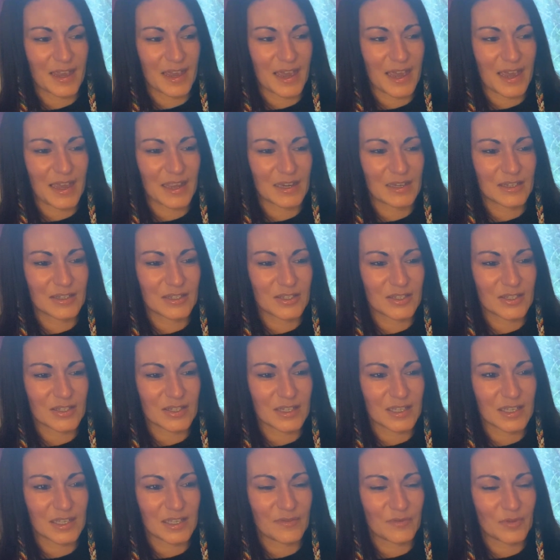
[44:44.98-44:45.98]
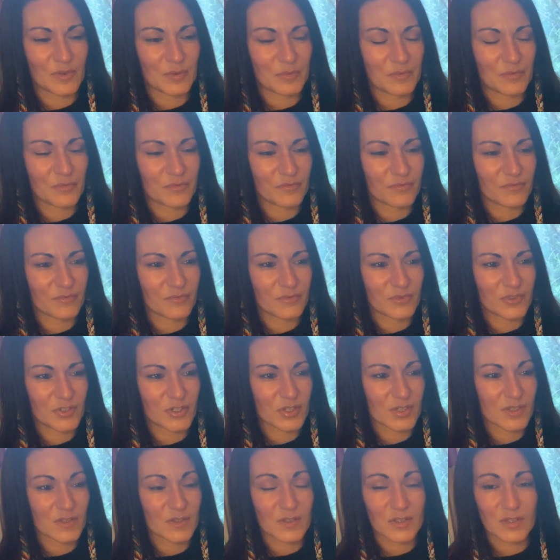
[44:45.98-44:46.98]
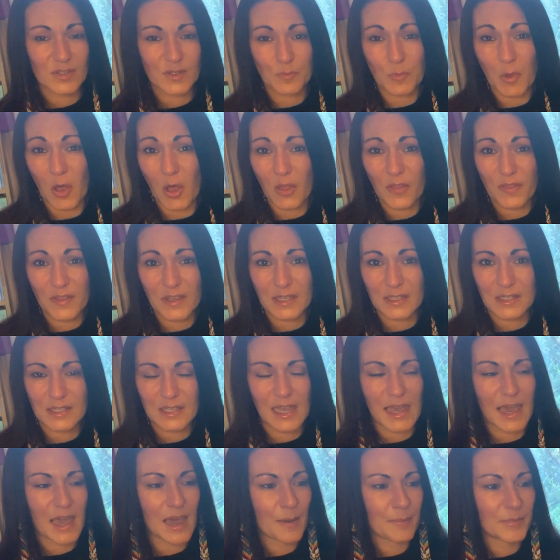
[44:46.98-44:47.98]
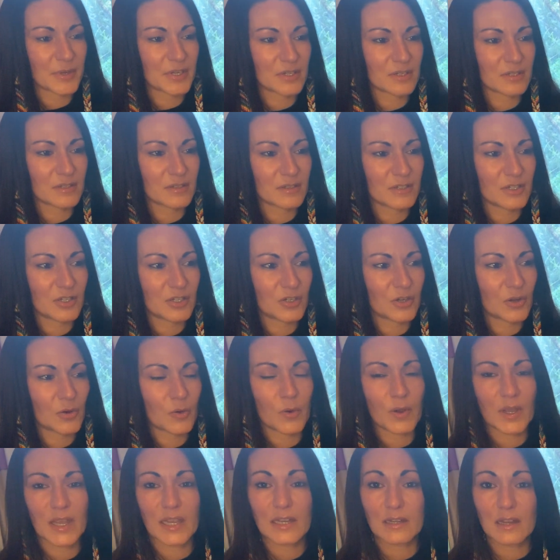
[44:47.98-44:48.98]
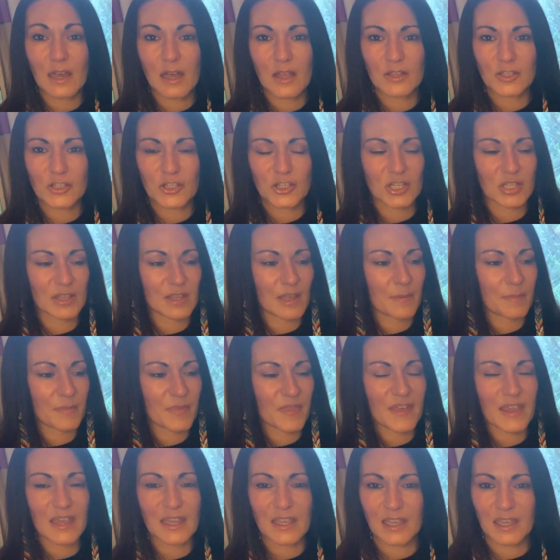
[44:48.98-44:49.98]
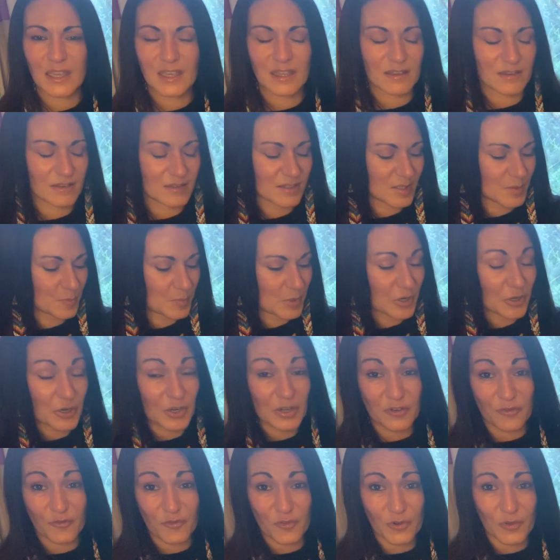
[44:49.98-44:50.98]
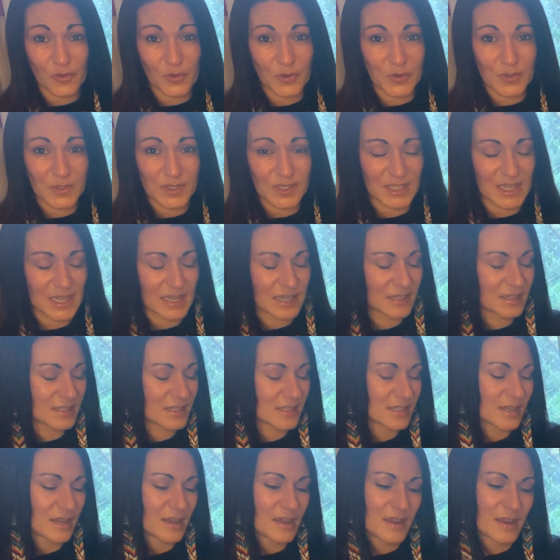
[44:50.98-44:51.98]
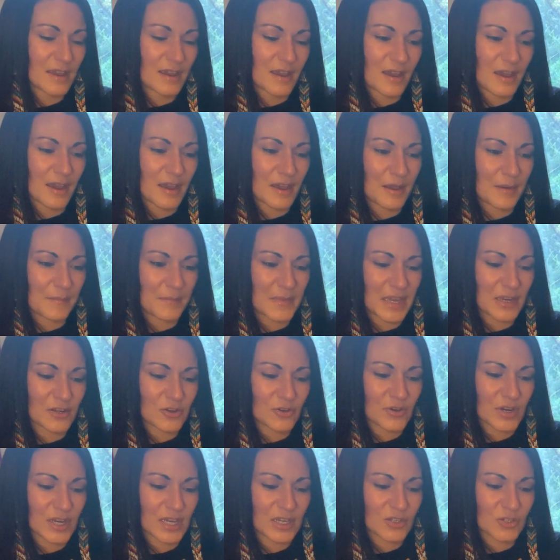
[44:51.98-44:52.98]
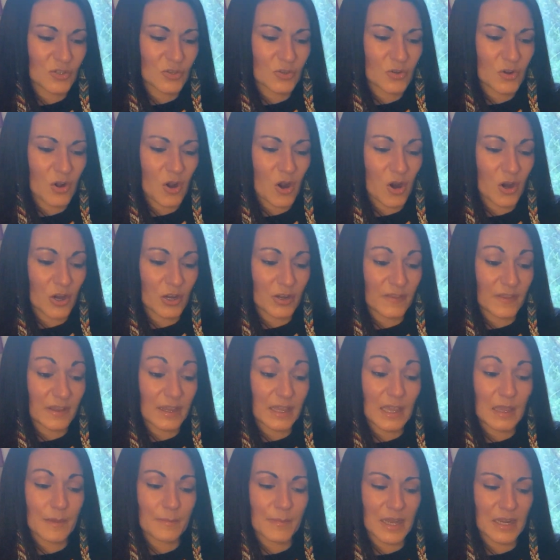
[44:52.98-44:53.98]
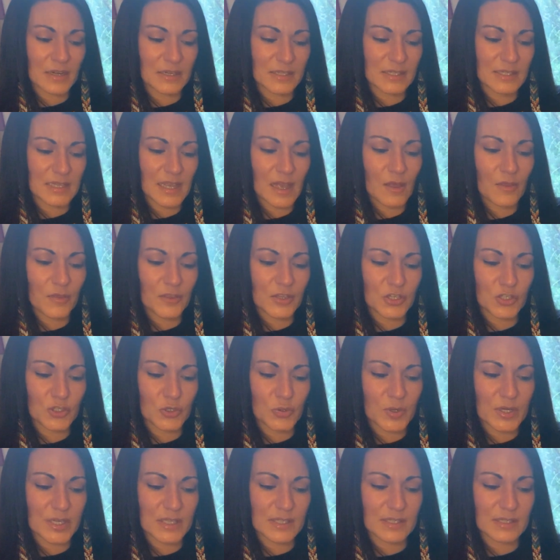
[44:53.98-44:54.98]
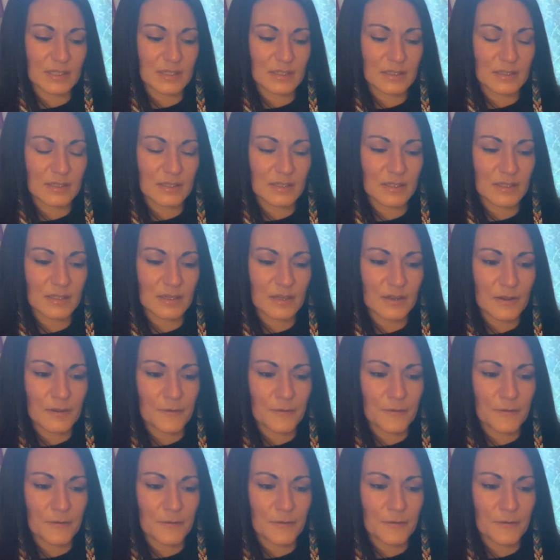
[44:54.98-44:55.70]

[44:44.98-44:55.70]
And even just the small things that happen, you know, acknowledging them, thanking Spirit for those things. And your angel card that came out as healthy choices.